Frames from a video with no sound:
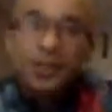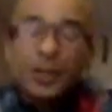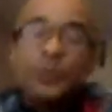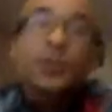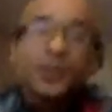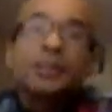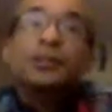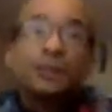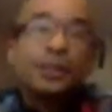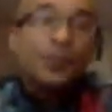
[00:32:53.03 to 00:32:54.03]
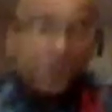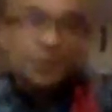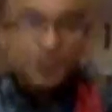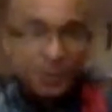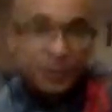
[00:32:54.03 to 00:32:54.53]
where the
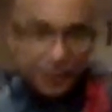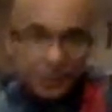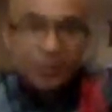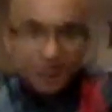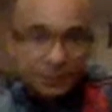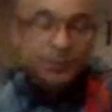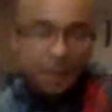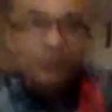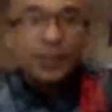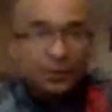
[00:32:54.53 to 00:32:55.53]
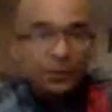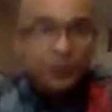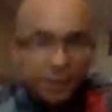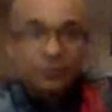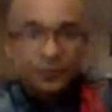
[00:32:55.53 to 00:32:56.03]
lowest point of the other wave